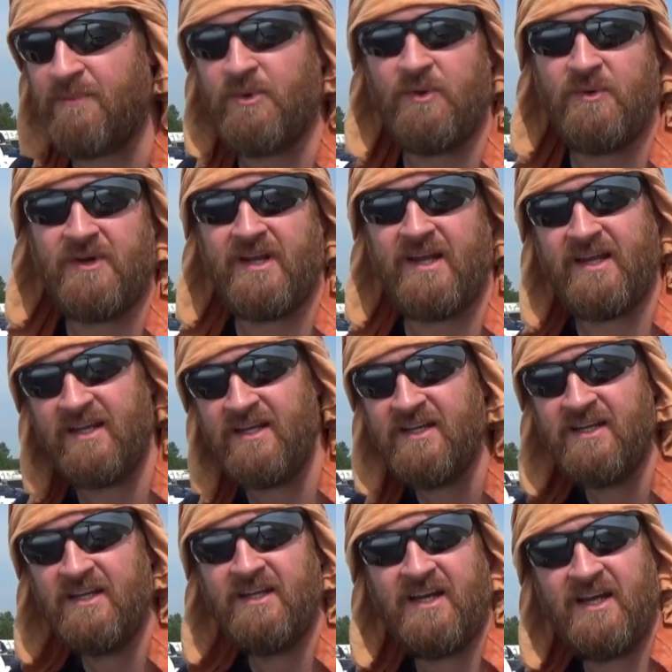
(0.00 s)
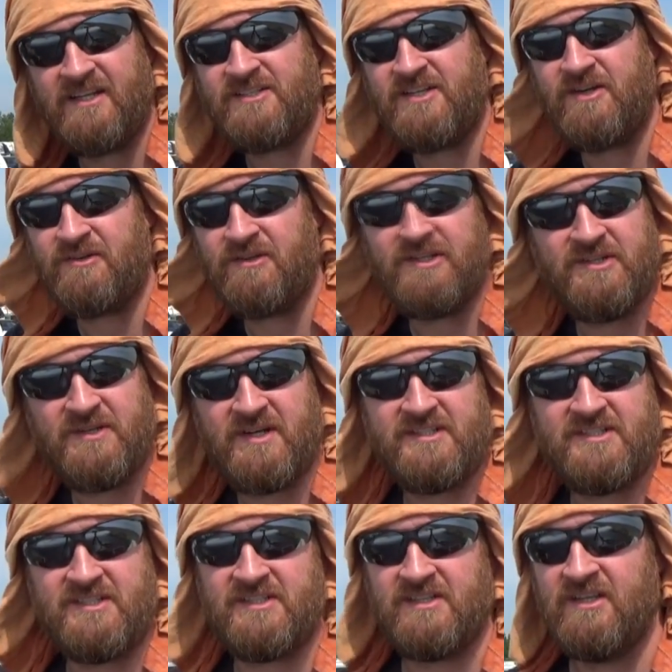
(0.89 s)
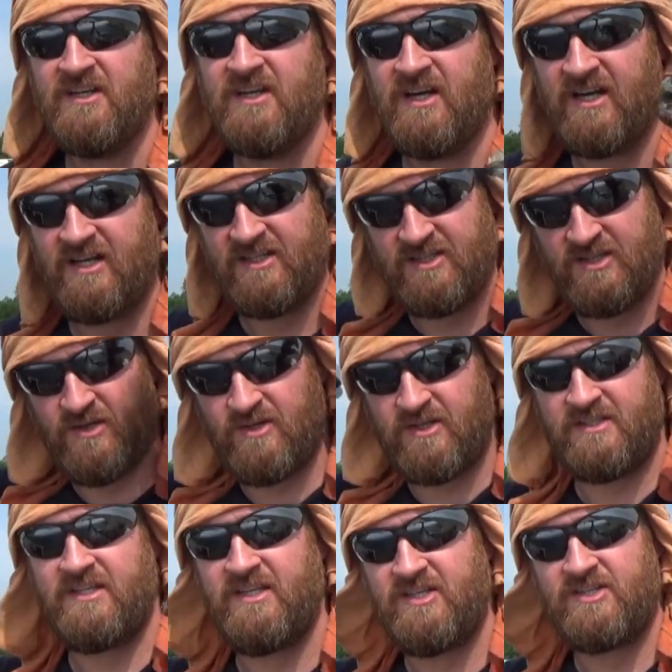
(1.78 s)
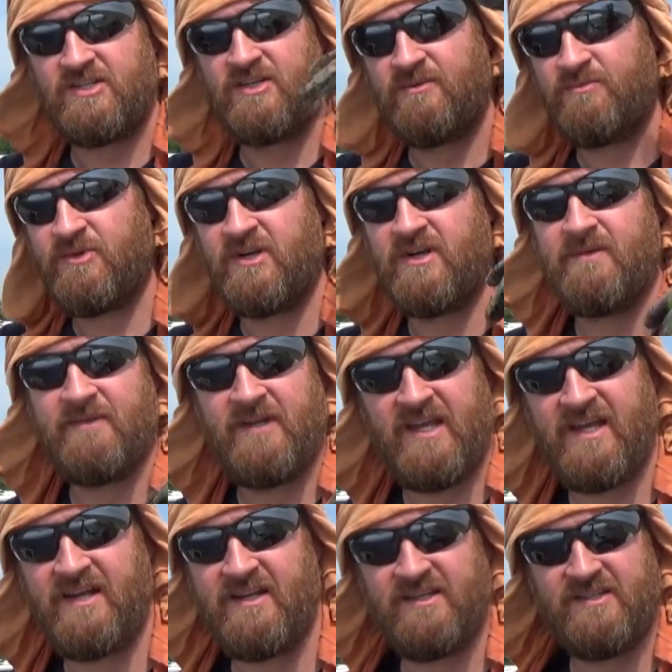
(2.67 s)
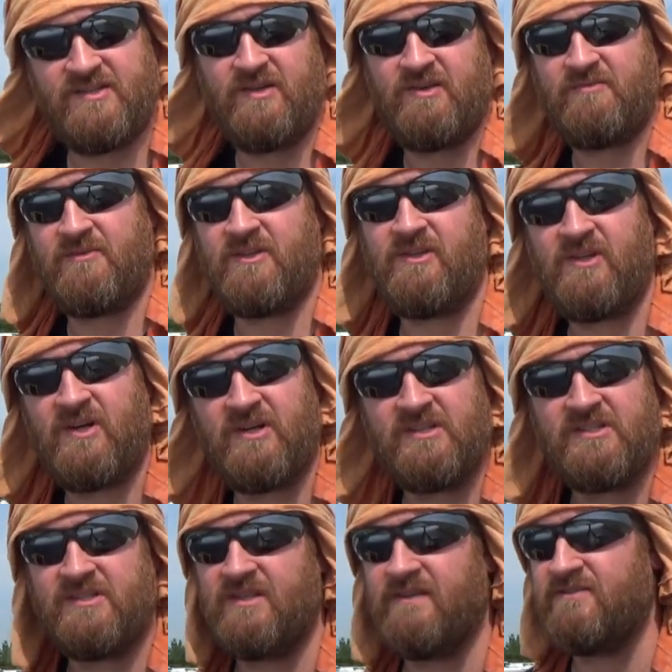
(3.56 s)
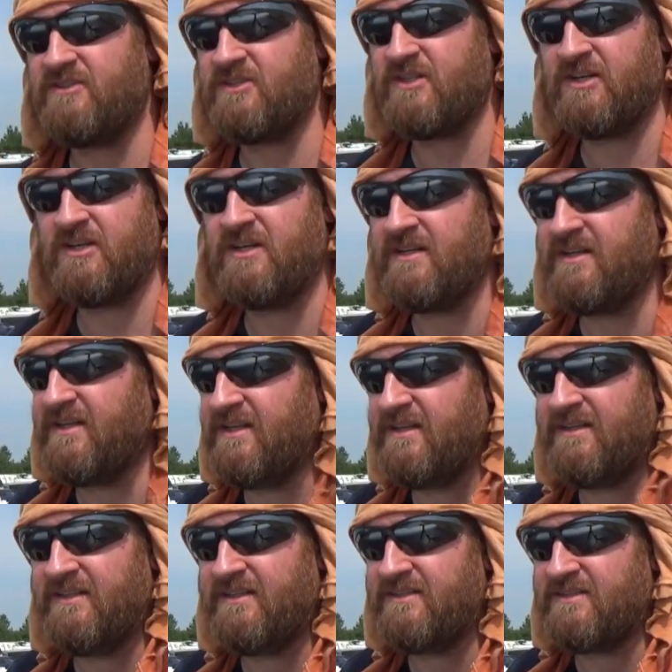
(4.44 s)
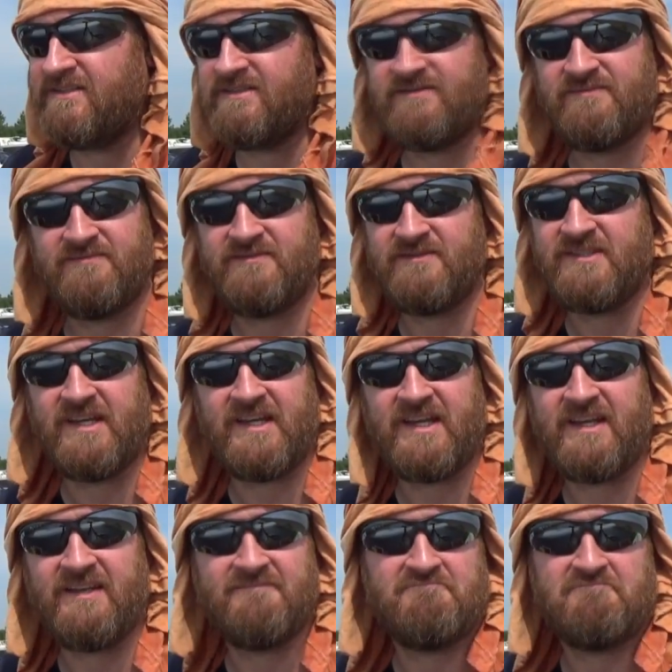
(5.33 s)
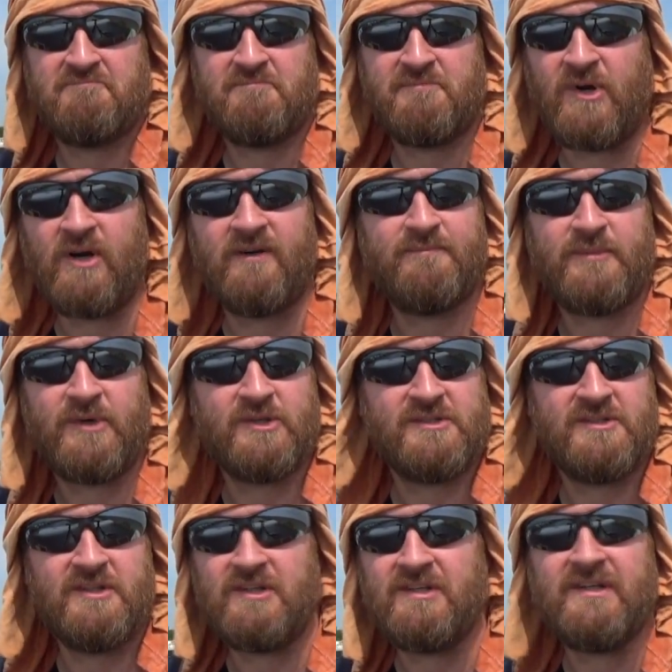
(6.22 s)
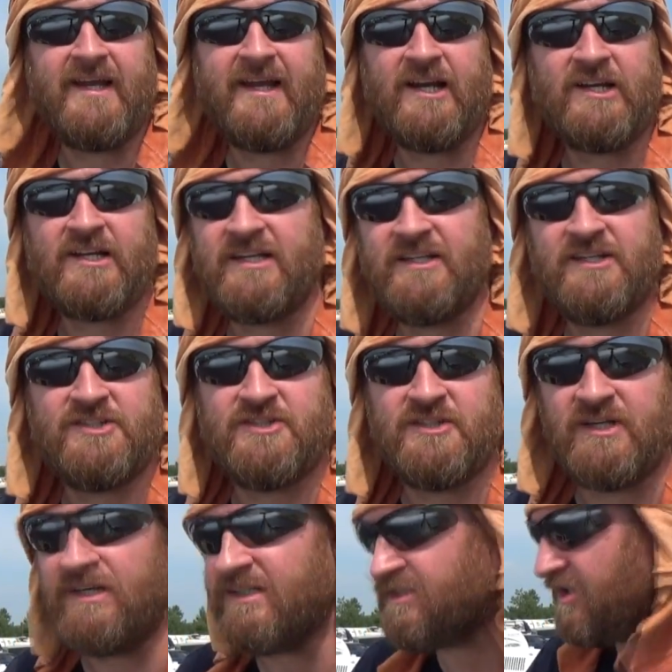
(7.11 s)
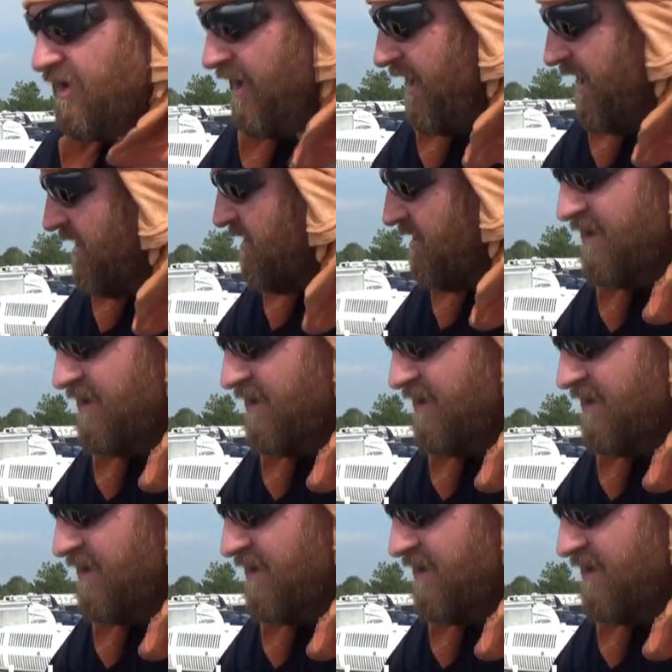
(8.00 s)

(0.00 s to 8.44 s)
But what I generally do, I soak a t-shirt, put it on my head, and I soak my long sleeve shirt, and it's like personal air conditioner. It's great.